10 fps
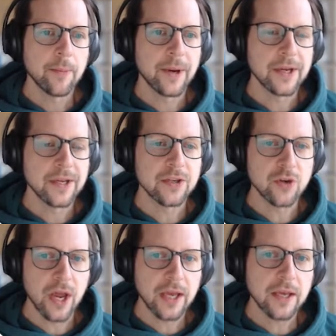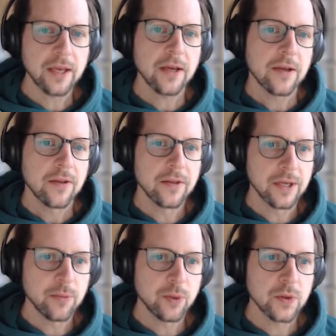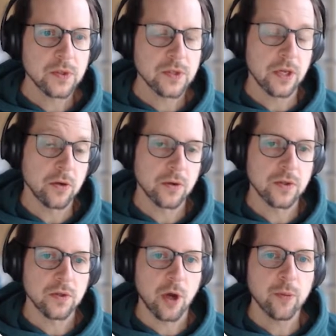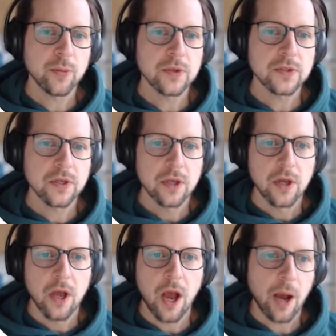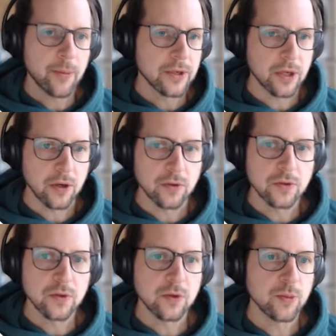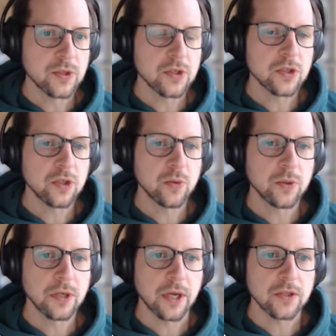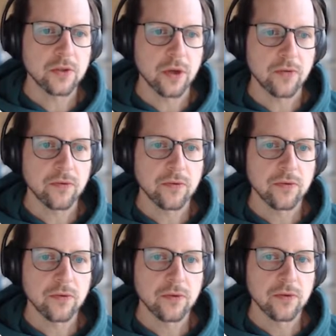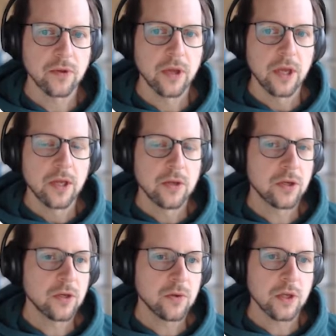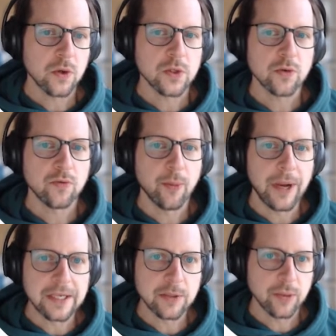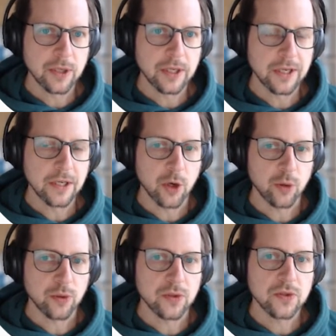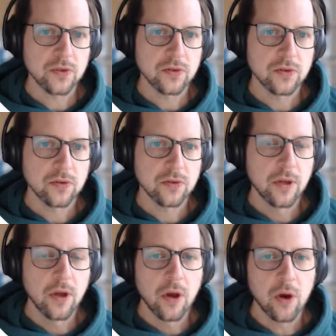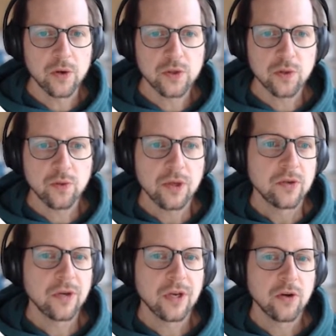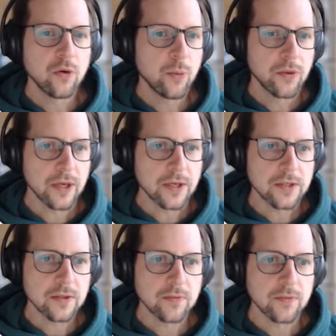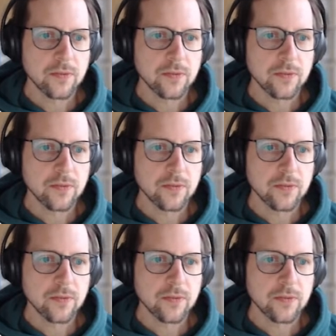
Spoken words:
by dragging the inputs and also the outputs up and down to the position you would like to have. You can do that also for multiple in and outputs. Also, you can group things.